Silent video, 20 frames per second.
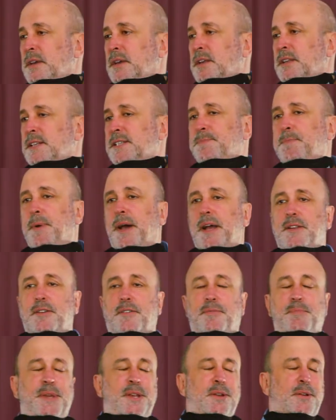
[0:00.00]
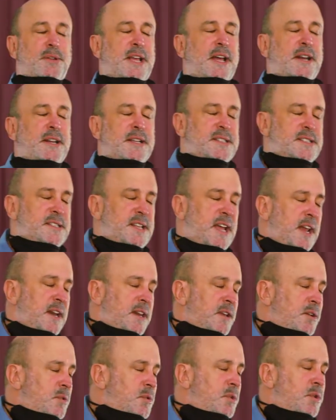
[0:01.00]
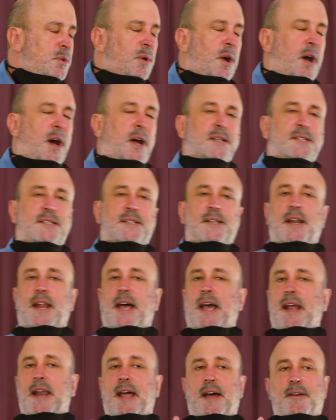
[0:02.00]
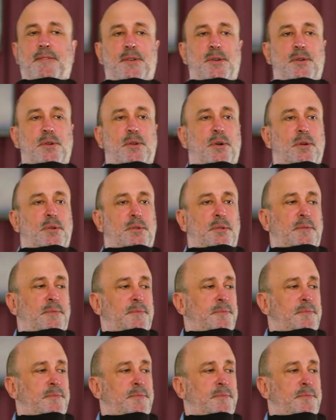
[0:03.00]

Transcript: In spite of me not understanding who you are, still I love you, Lord.